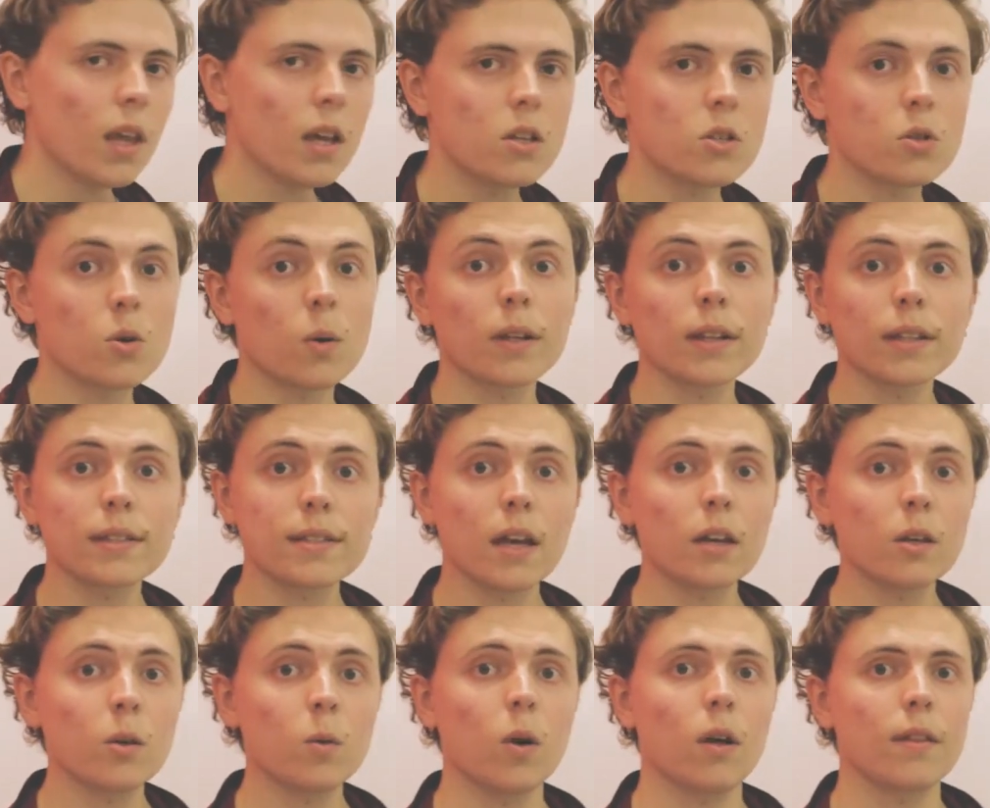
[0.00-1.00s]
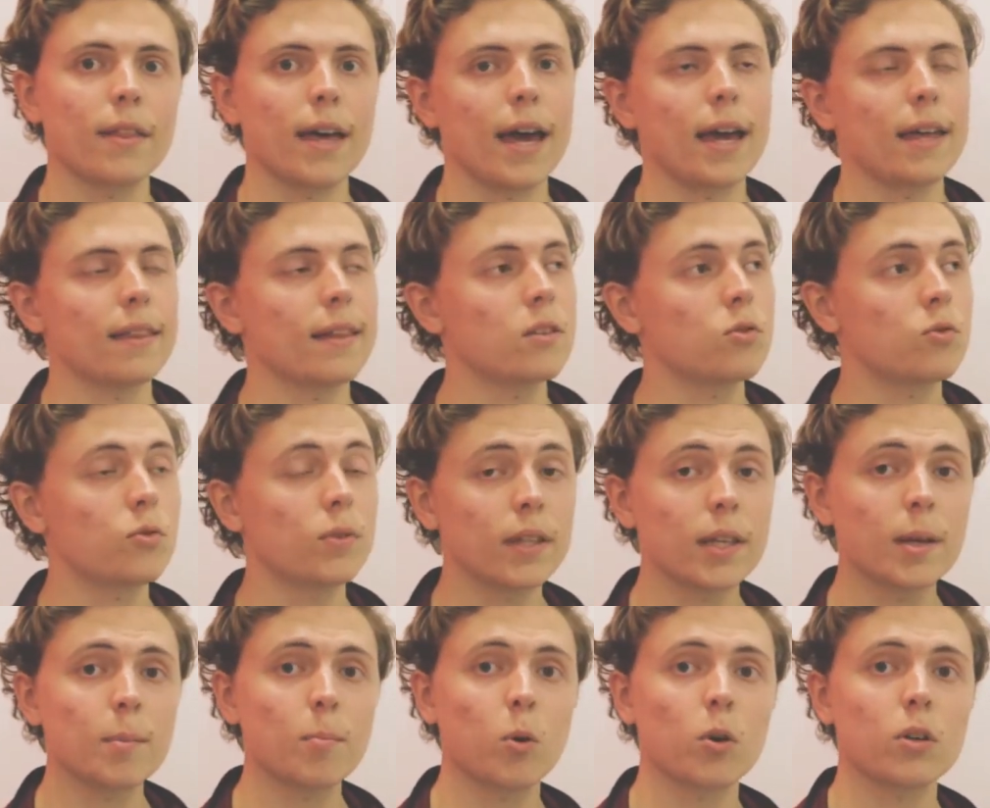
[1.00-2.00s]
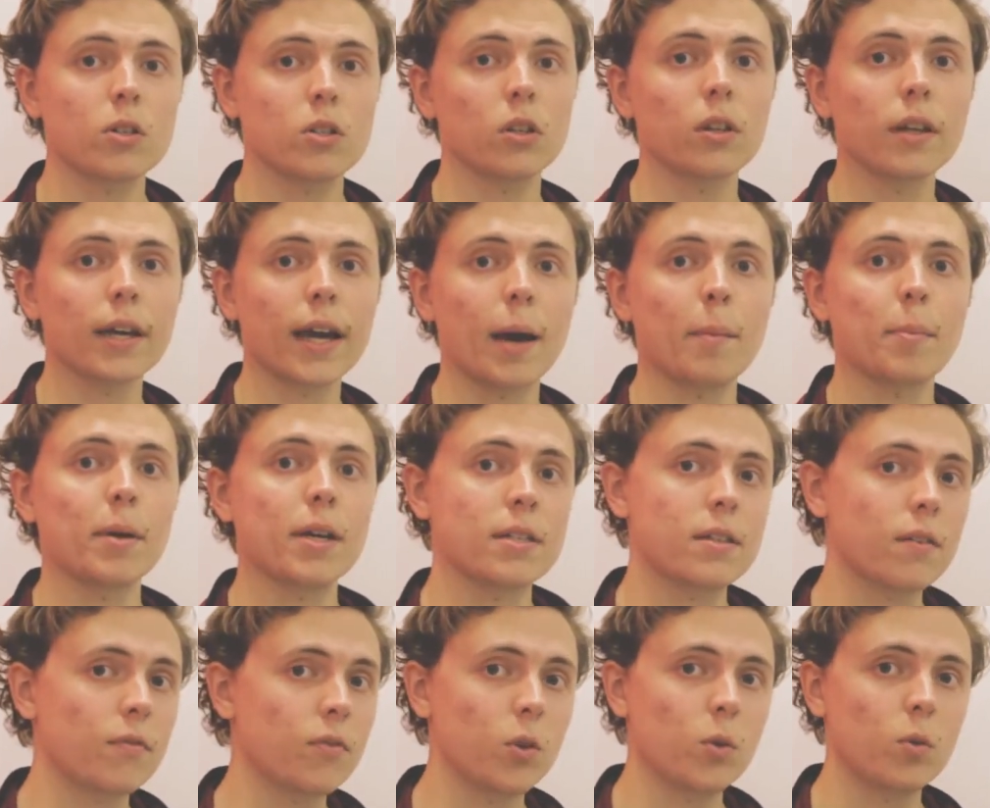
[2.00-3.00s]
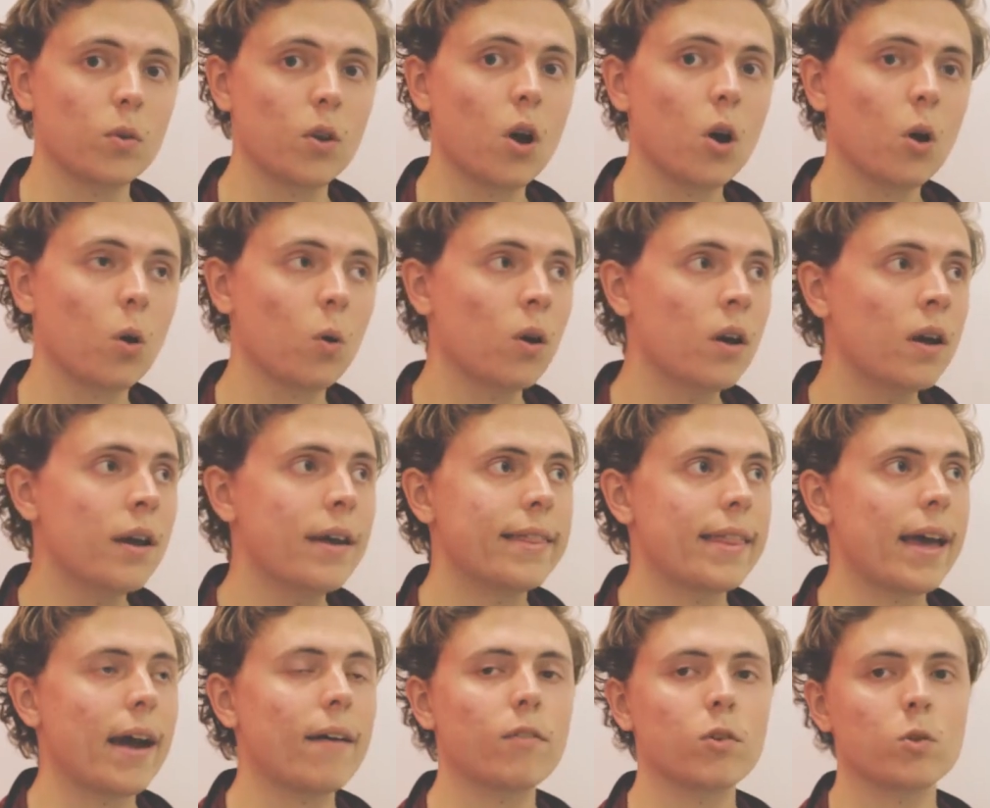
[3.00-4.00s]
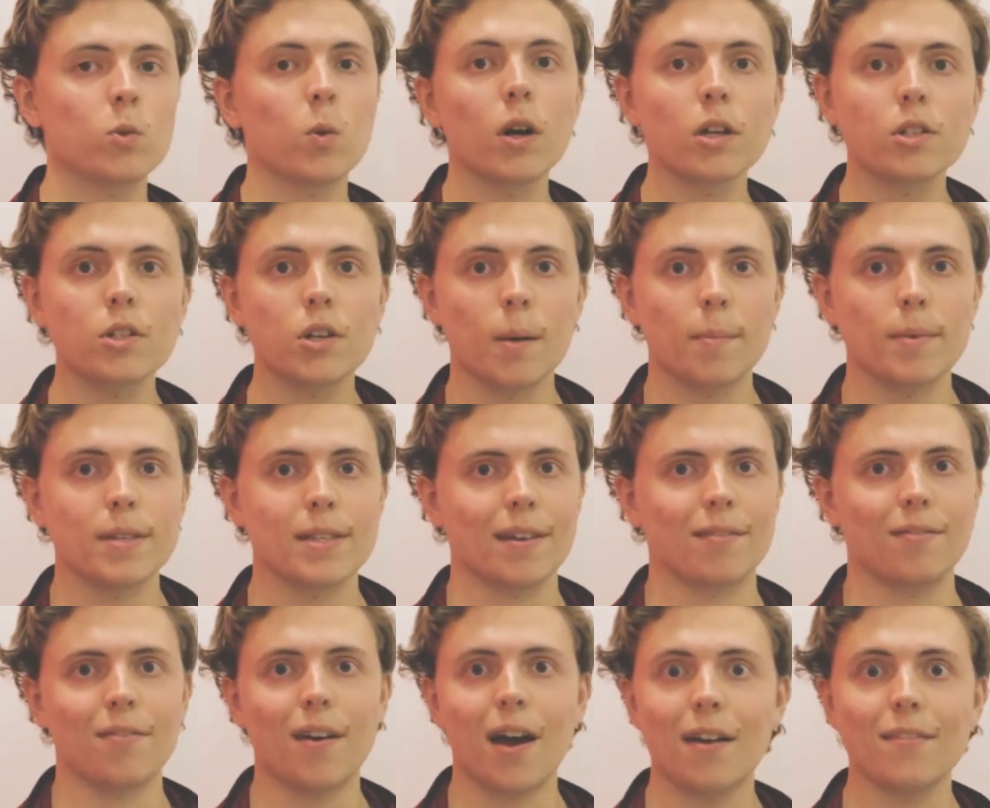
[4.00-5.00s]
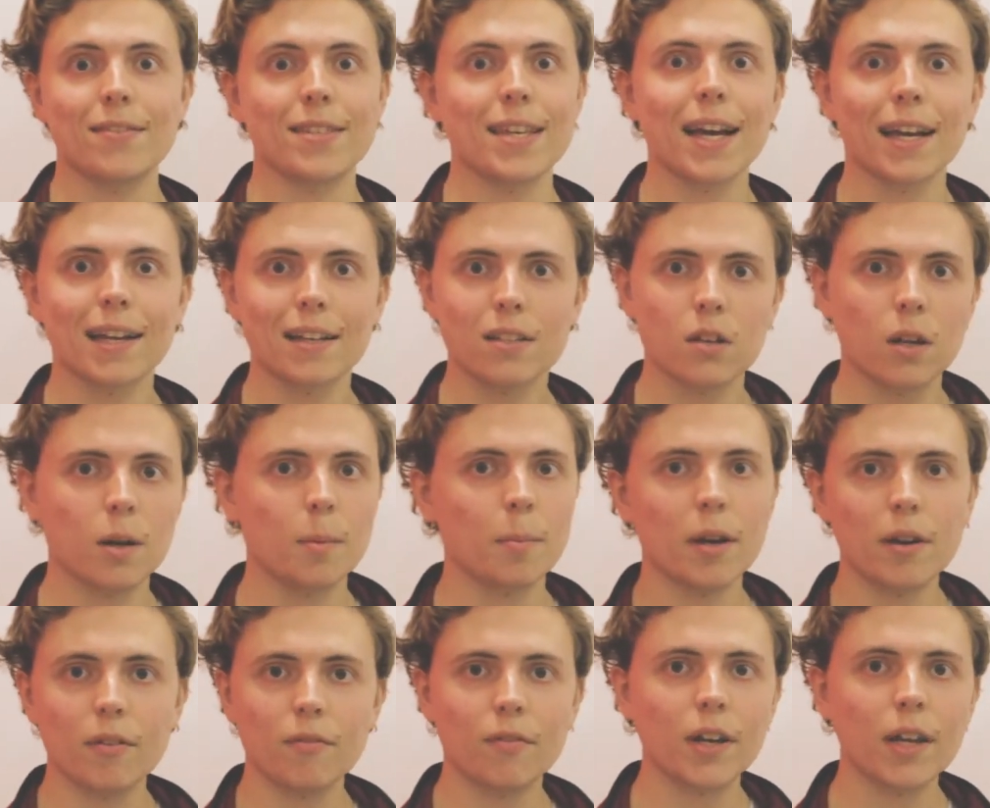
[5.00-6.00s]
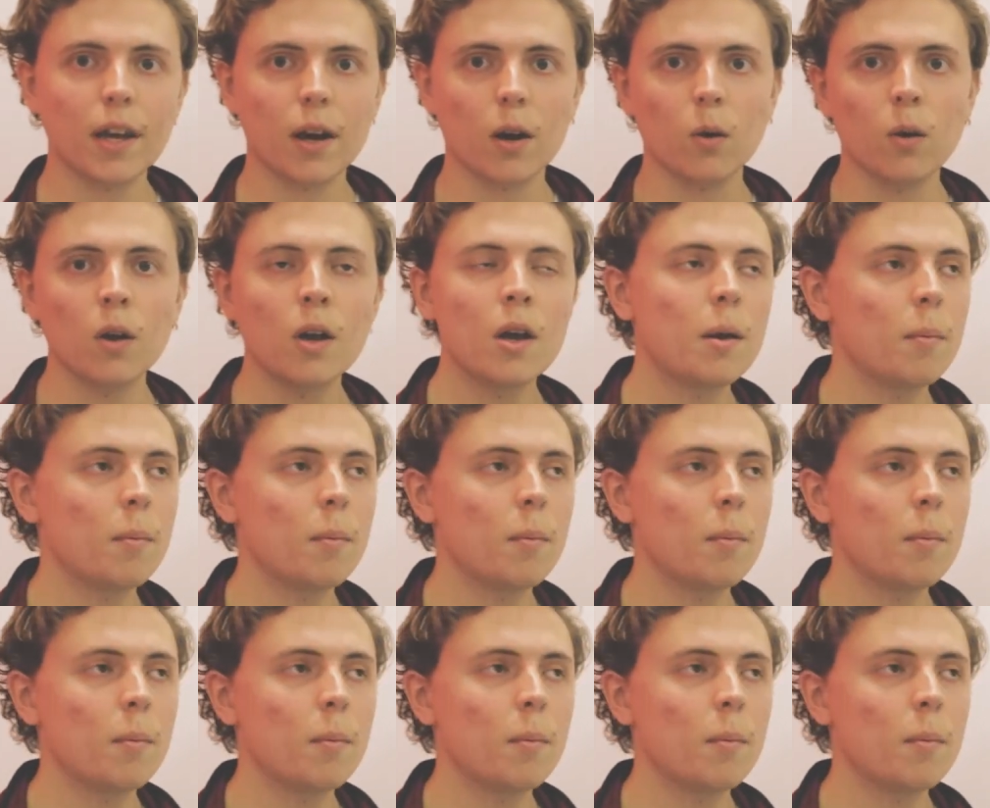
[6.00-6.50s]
So it'll tell you all that. And that's really important to look at because if you know the average watch time is like 5 seconds on a minute video,